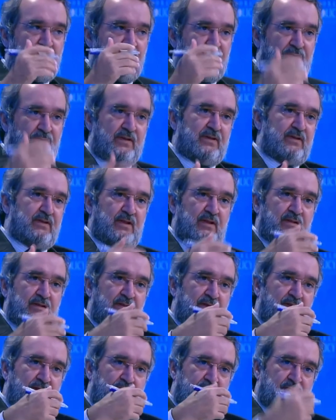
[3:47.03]
funded,
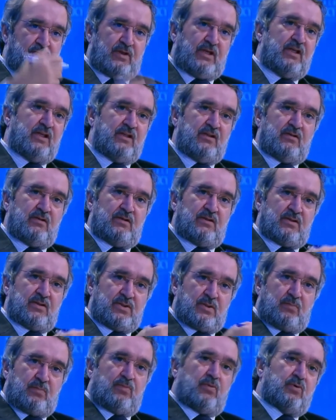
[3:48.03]
uh, trained,
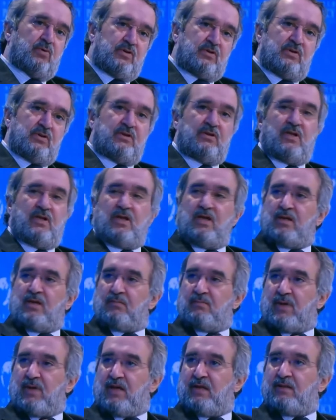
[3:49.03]
supported
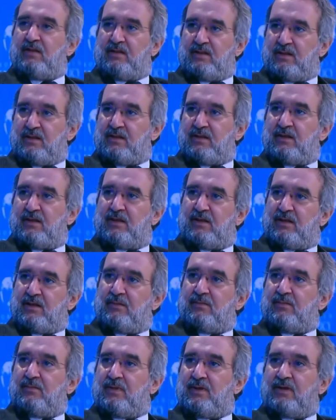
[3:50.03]
by the
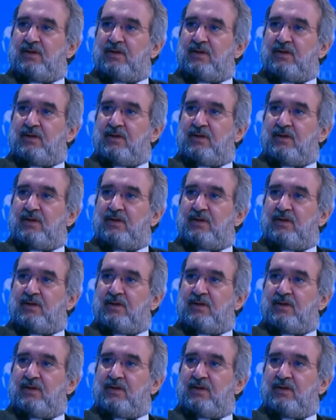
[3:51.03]
uh,